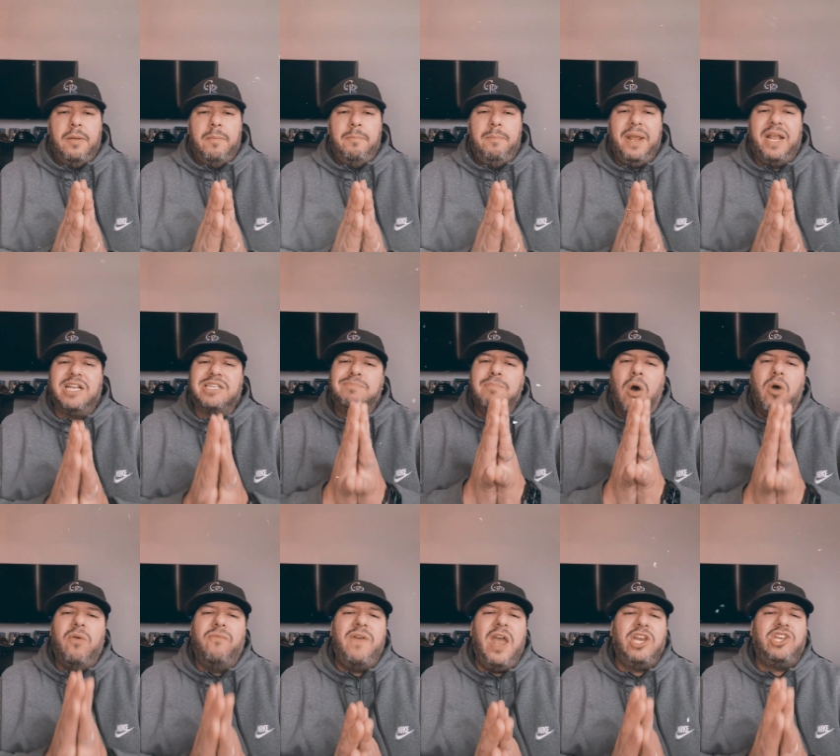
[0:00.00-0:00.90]
Because
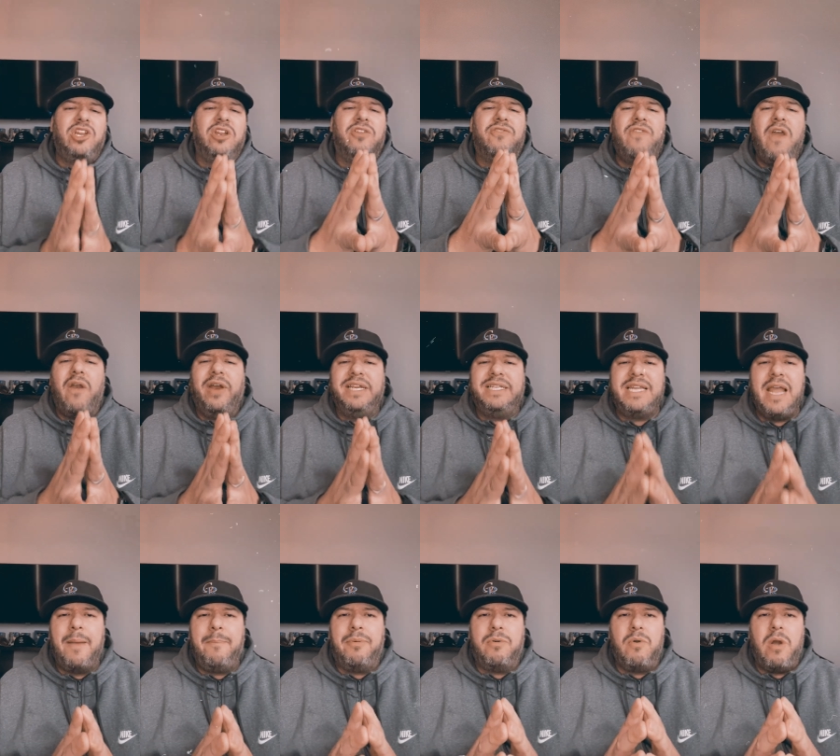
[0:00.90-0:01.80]
motivation is very
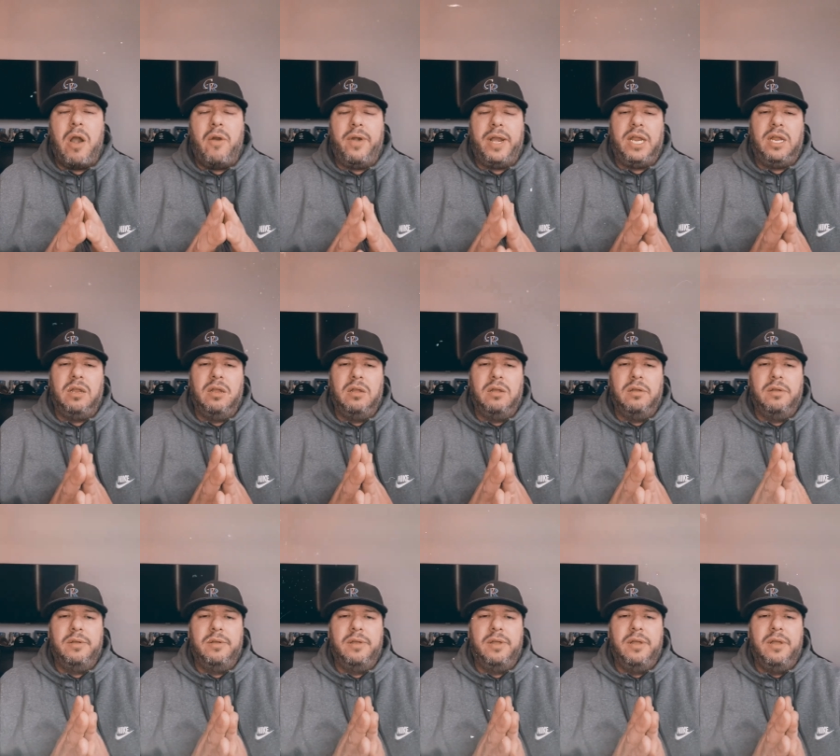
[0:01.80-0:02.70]
temporary.
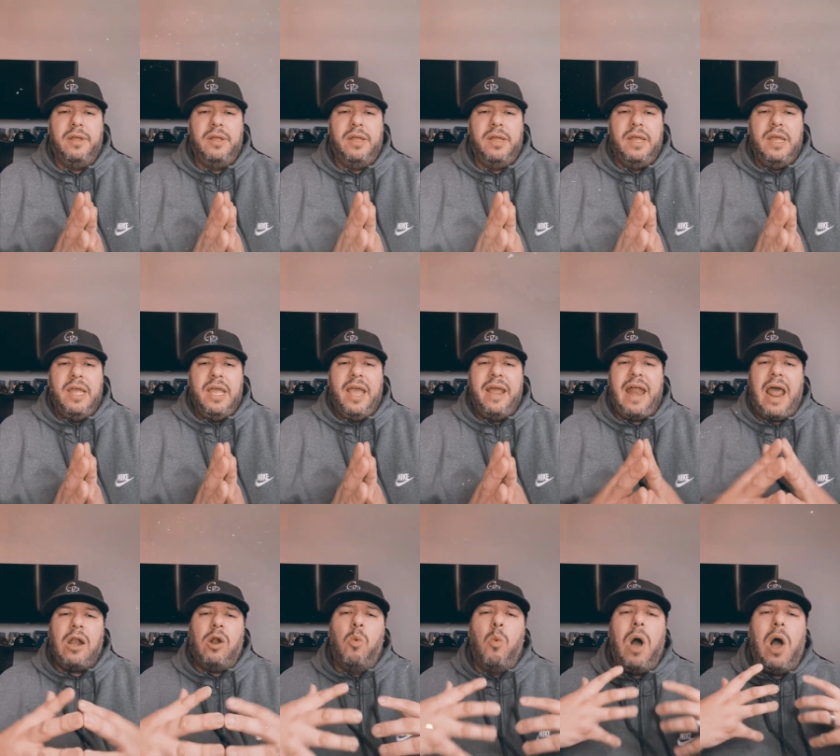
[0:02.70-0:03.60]
And
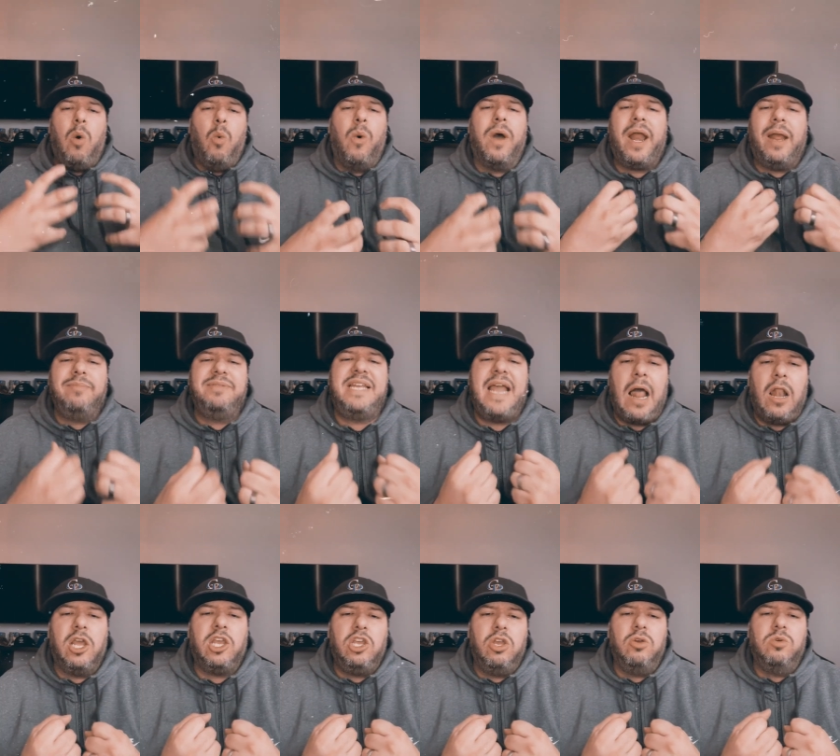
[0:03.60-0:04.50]
I don't want what I'm
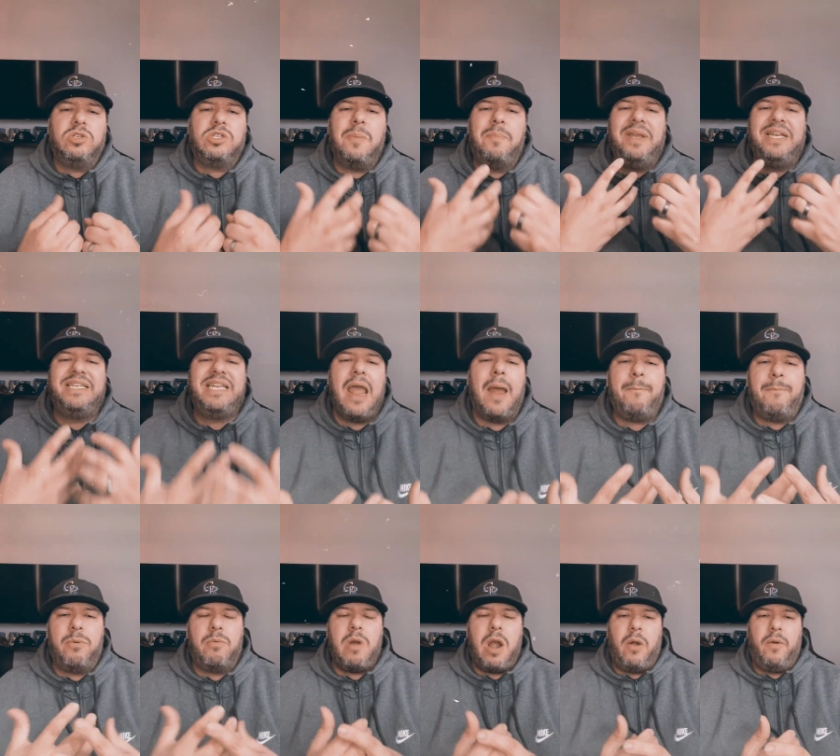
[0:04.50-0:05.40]
telling you to be
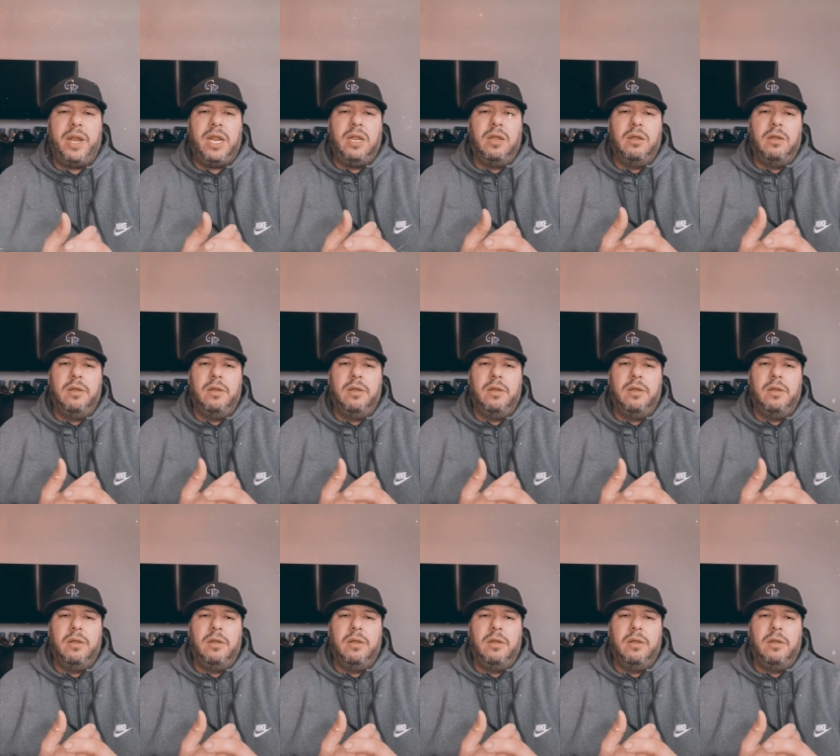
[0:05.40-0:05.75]
temporary.